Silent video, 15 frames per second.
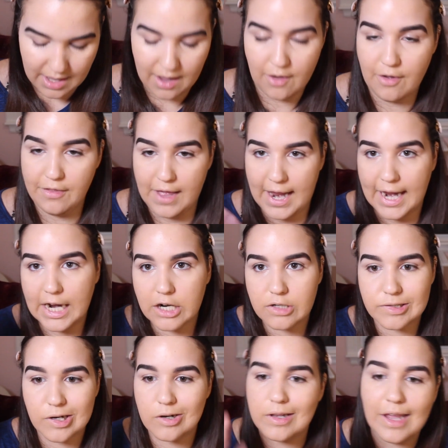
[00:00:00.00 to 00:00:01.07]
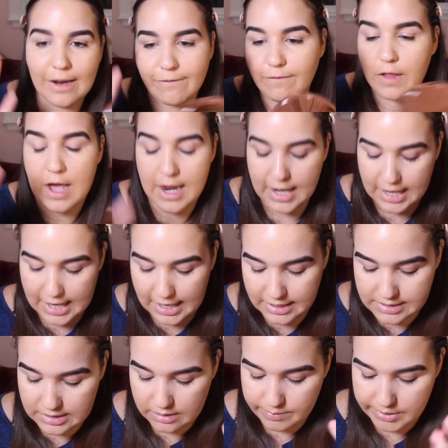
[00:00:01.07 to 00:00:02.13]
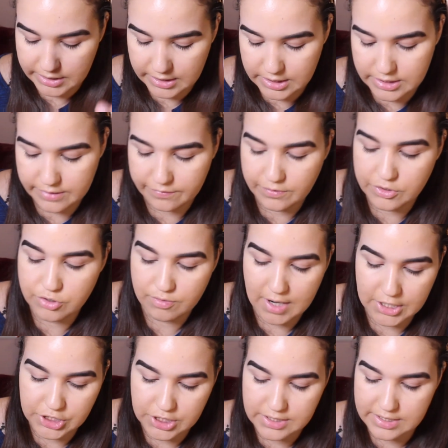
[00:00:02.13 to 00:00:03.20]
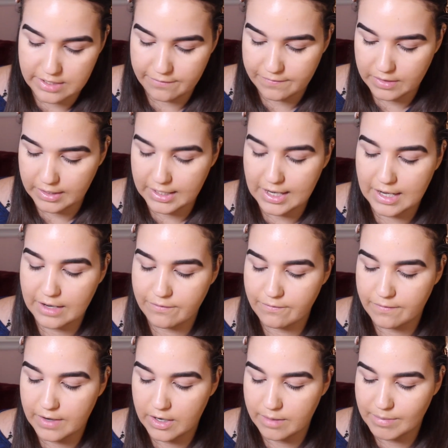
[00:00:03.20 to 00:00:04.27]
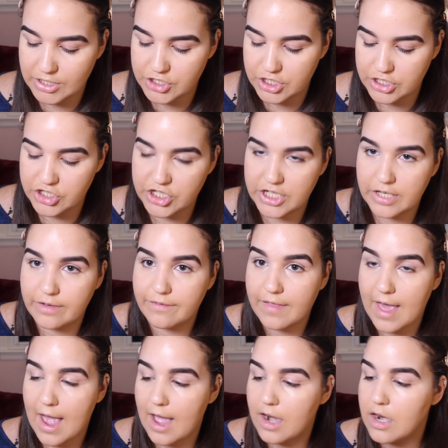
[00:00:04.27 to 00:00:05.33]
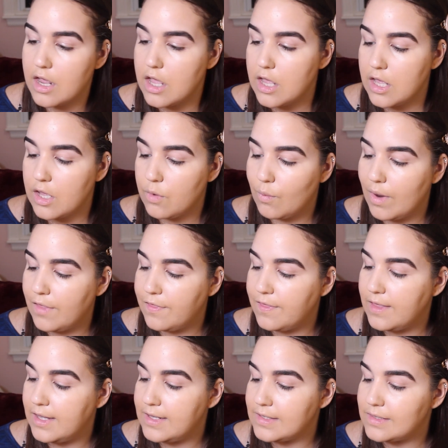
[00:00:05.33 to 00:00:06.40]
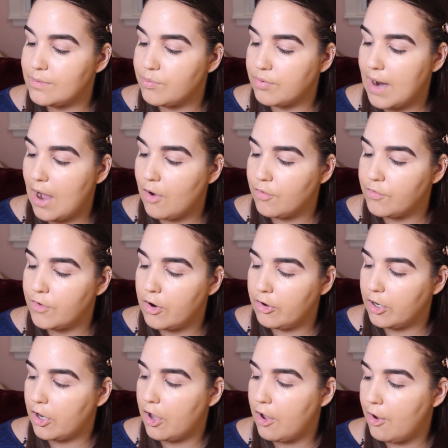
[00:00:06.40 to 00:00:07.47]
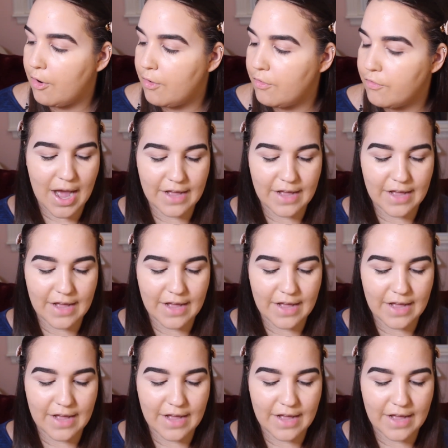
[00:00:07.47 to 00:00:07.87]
All the hairs aren't like flying in 18 million different directions, and I feel like I can very much achieve that with this Brow Fro to Go.